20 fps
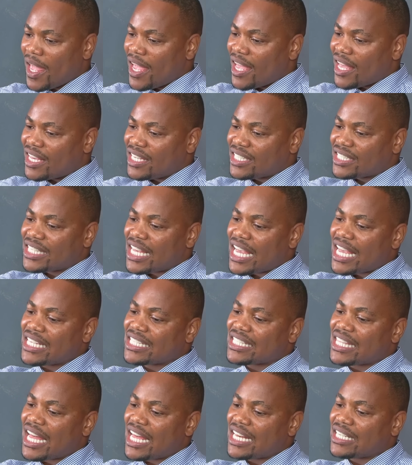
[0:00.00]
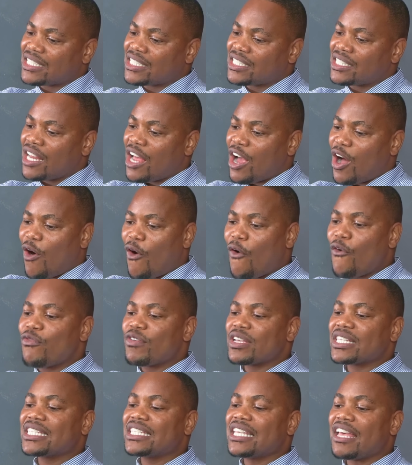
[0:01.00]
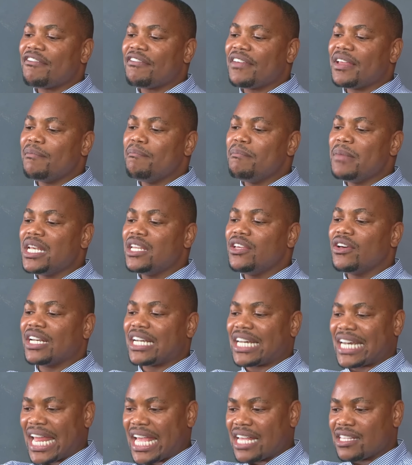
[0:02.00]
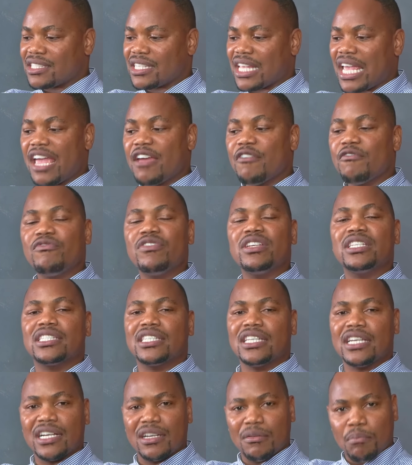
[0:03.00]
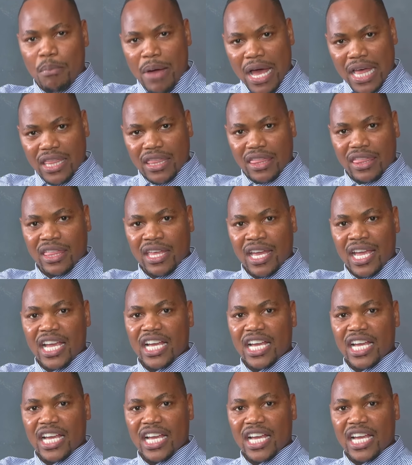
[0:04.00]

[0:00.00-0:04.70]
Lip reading: He says that over 7 million rands every single month